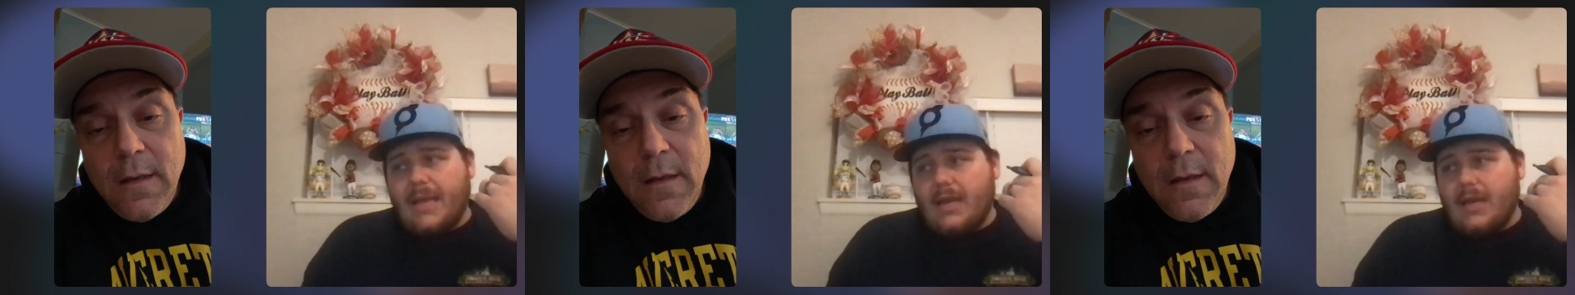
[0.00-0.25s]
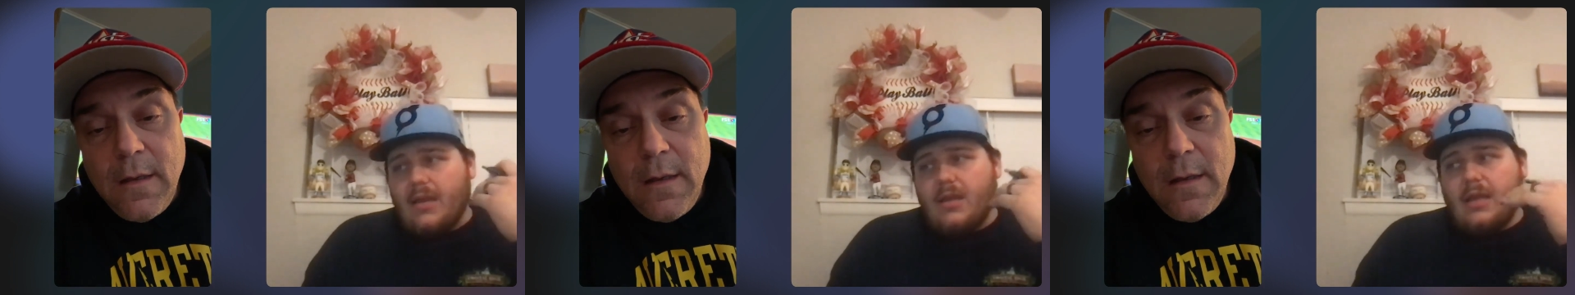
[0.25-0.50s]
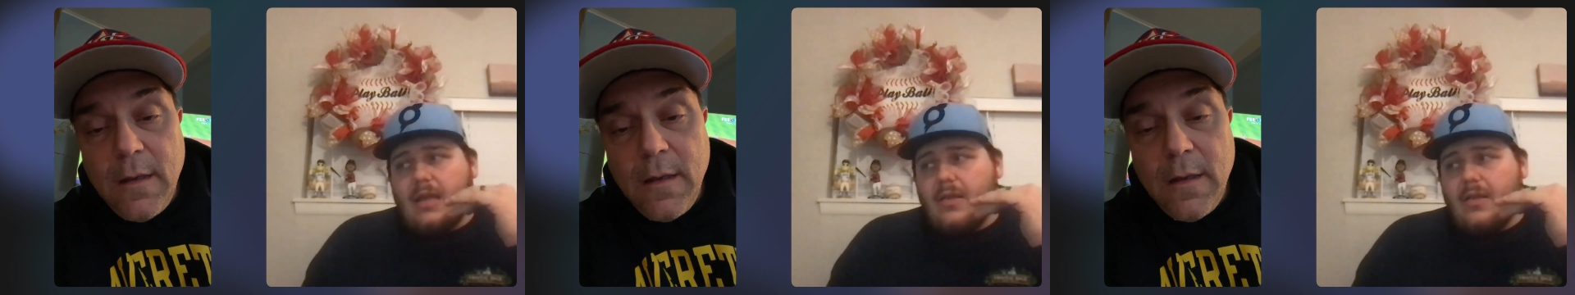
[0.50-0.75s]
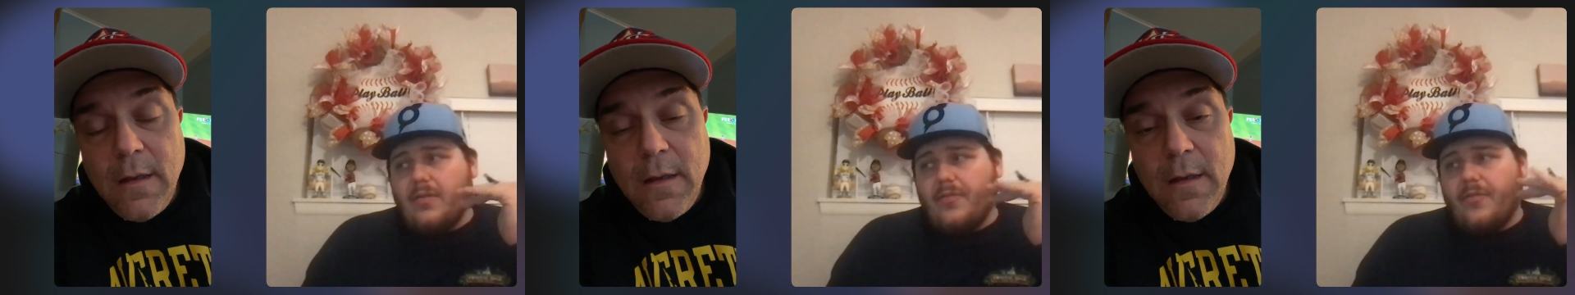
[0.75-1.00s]
Speaker 1: I mean,
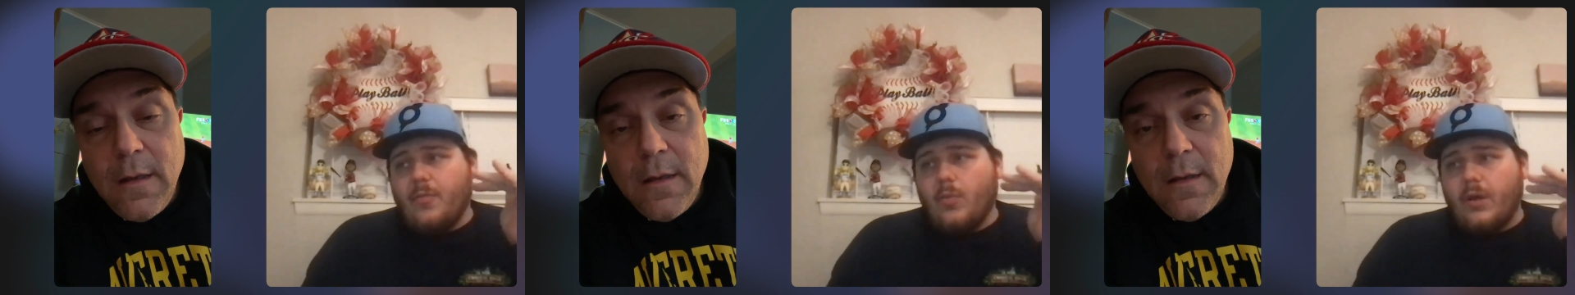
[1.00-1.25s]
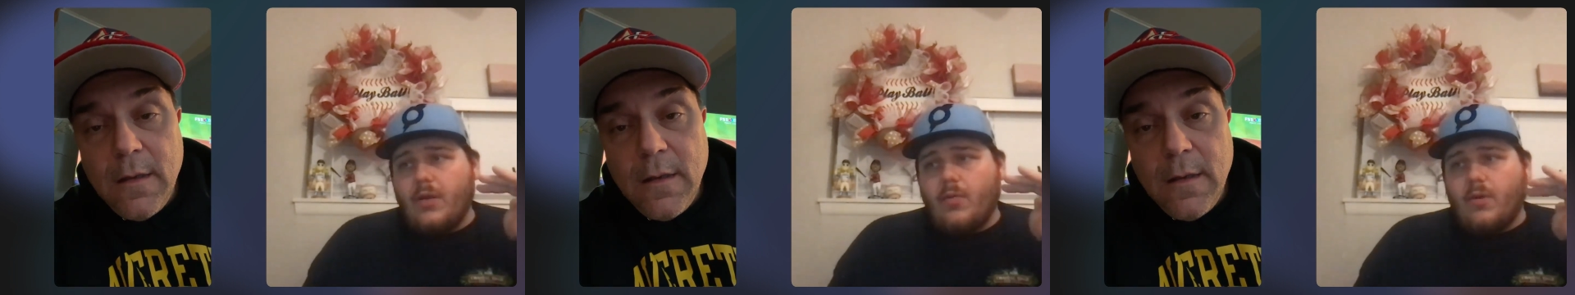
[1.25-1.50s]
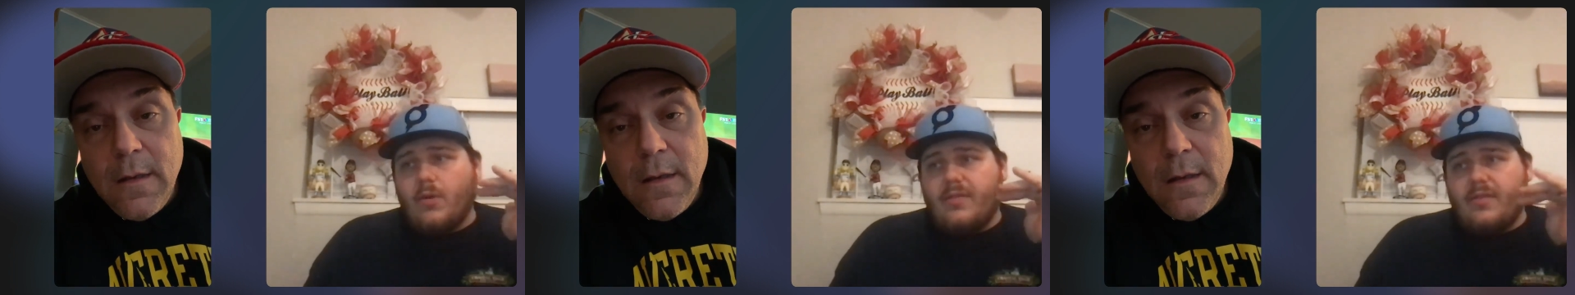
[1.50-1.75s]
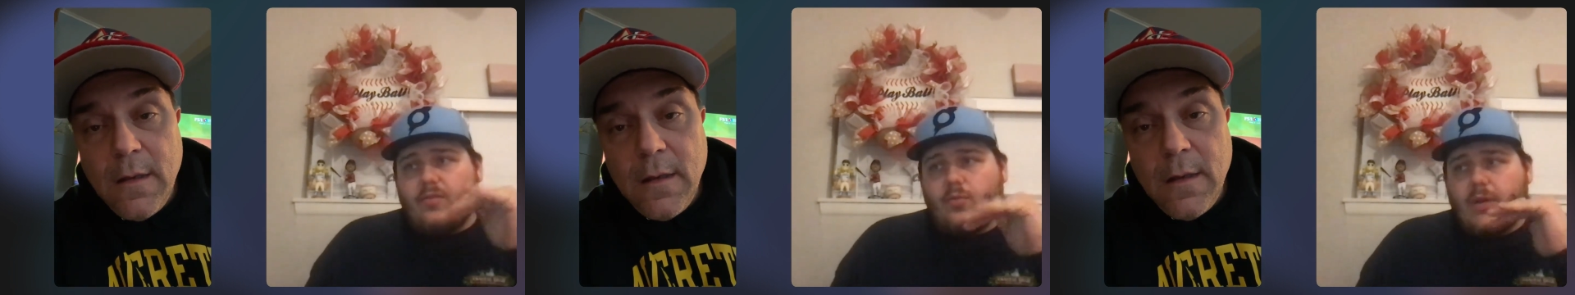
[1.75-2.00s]
from what it
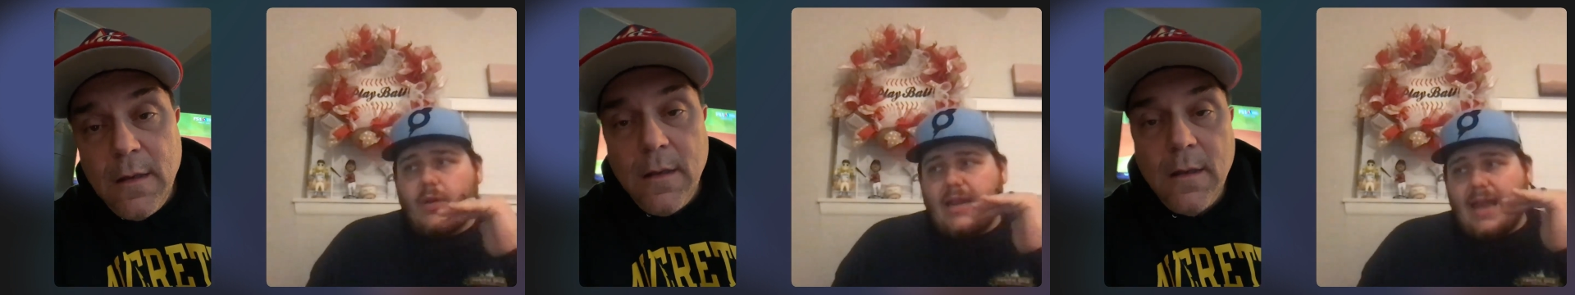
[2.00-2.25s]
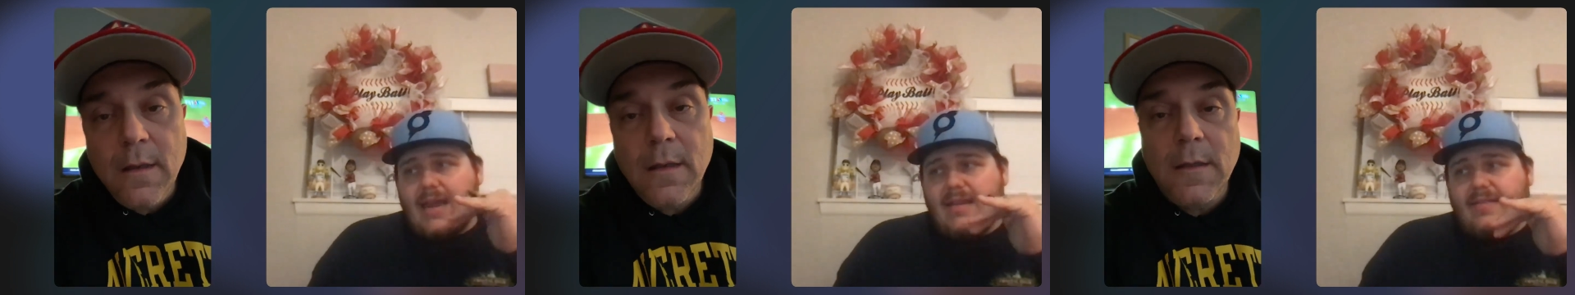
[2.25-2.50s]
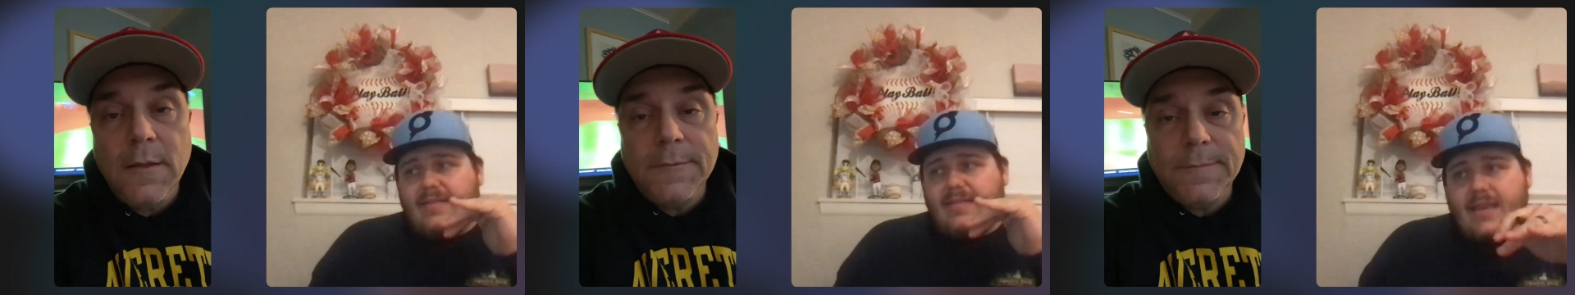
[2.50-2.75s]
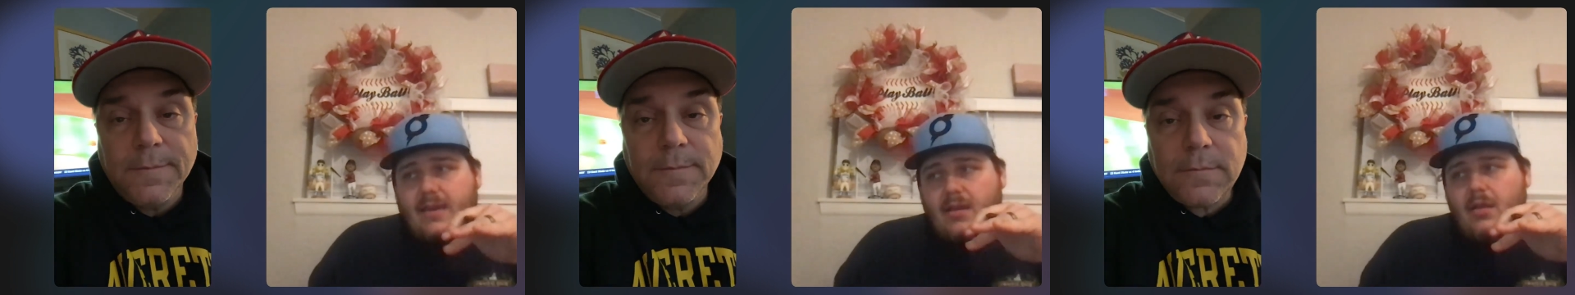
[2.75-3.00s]
was in
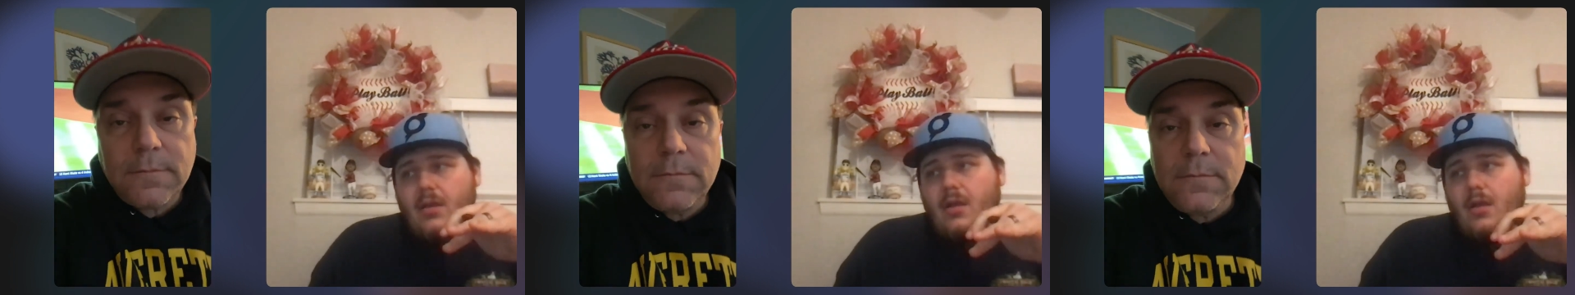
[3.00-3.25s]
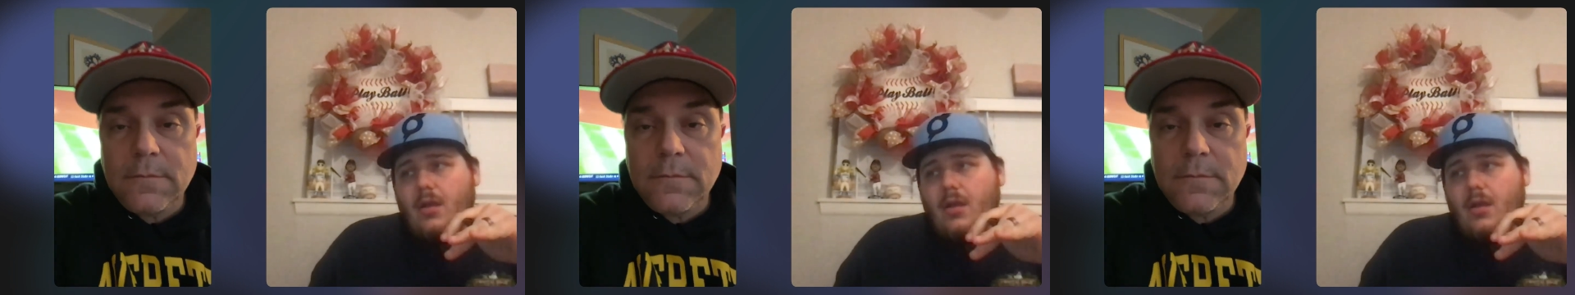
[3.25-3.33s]
2019,